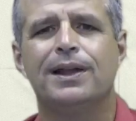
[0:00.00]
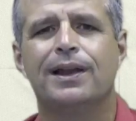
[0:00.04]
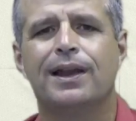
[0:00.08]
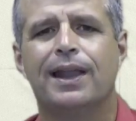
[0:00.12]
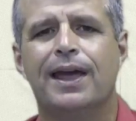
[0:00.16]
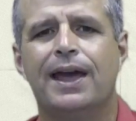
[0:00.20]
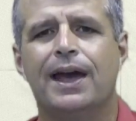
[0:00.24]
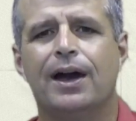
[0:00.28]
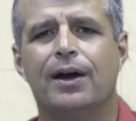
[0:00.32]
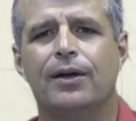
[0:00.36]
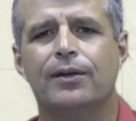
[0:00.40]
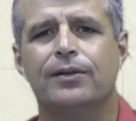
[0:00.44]

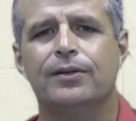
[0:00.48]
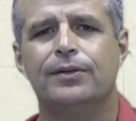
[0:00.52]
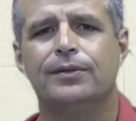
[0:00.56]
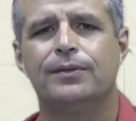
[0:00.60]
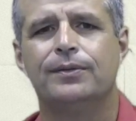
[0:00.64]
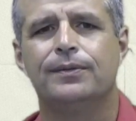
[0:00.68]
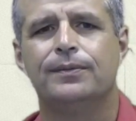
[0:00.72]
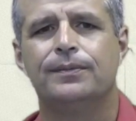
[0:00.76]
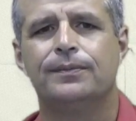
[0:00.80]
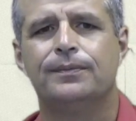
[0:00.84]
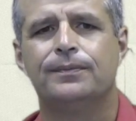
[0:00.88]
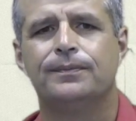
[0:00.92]
allowed.
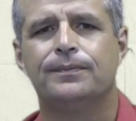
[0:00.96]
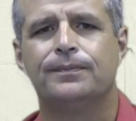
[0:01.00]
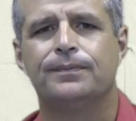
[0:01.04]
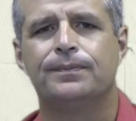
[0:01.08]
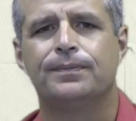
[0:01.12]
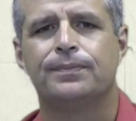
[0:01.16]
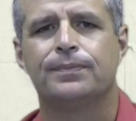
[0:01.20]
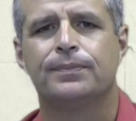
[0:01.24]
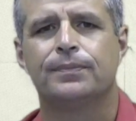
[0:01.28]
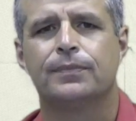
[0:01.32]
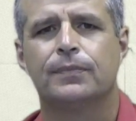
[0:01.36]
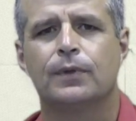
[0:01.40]

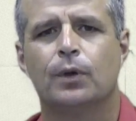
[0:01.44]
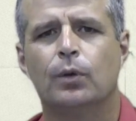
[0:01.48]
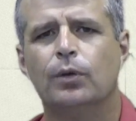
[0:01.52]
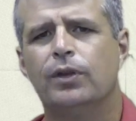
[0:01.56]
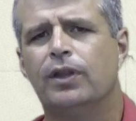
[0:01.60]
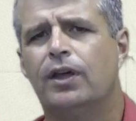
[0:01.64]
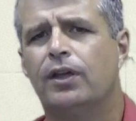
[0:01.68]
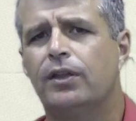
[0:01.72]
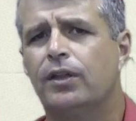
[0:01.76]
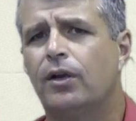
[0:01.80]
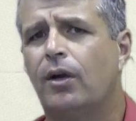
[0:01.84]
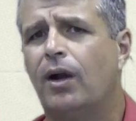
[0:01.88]

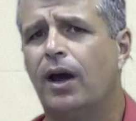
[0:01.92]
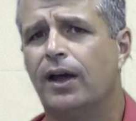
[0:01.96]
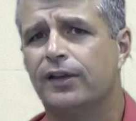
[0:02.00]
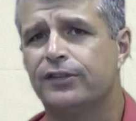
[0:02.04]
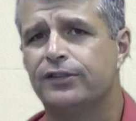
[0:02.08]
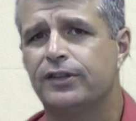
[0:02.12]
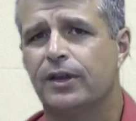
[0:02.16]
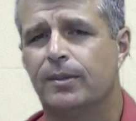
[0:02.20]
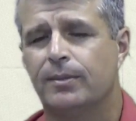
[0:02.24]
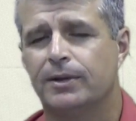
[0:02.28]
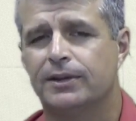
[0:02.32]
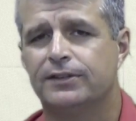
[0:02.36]
Although there are
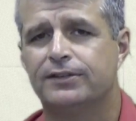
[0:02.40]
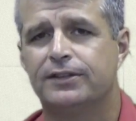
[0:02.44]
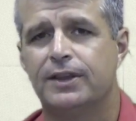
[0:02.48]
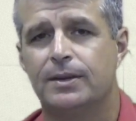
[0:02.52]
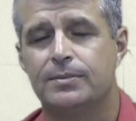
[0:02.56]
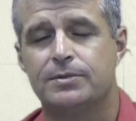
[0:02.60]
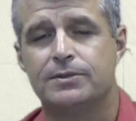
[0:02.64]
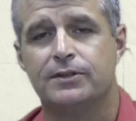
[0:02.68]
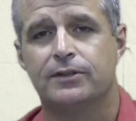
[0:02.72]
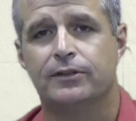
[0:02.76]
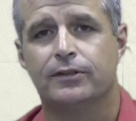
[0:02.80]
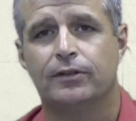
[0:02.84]
some
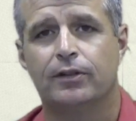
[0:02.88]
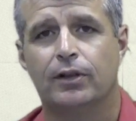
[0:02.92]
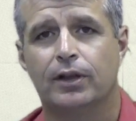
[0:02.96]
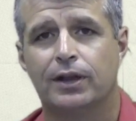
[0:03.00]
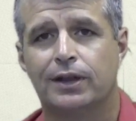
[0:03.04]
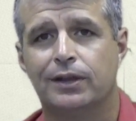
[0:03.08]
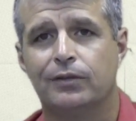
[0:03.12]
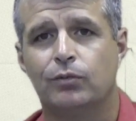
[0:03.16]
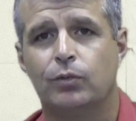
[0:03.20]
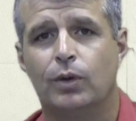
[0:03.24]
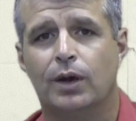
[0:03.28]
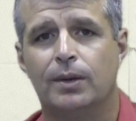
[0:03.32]
exceptions,
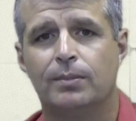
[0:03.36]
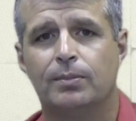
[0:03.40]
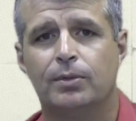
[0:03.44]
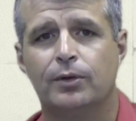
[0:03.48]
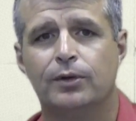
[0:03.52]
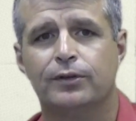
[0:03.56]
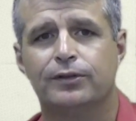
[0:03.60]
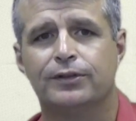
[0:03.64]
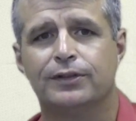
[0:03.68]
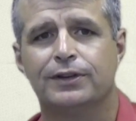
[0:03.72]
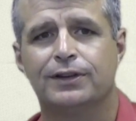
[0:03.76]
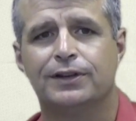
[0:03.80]
like if one
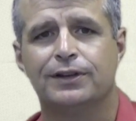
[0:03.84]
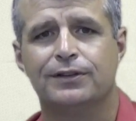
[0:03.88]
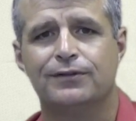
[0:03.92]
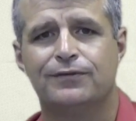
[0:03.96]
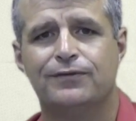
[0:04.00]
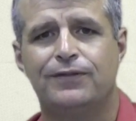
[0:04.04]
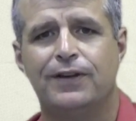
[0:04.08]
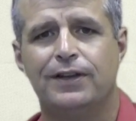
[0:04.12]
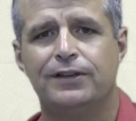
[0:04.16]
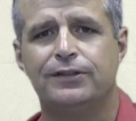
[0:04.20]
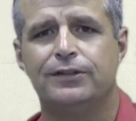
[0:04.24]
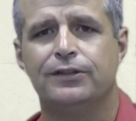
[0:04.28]
person
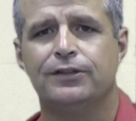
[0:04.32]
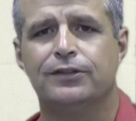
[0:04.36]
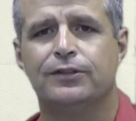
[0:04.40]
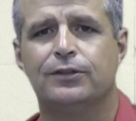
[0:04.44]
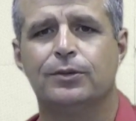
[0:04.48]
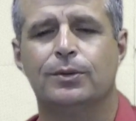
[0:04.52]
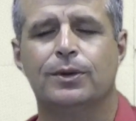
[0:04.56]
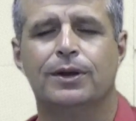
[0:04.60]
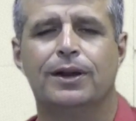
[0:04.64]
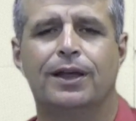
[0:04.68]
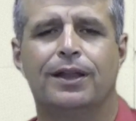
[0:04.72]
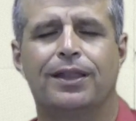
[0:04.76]
confesses to
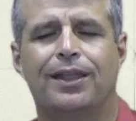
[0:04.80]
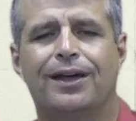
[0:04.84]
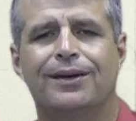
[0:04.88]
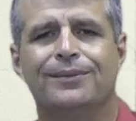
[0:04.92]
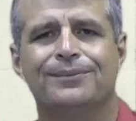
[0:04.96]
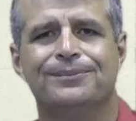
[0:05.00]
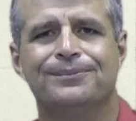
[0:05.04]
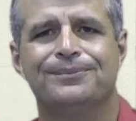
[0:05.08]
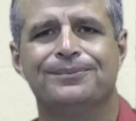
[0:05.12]
another.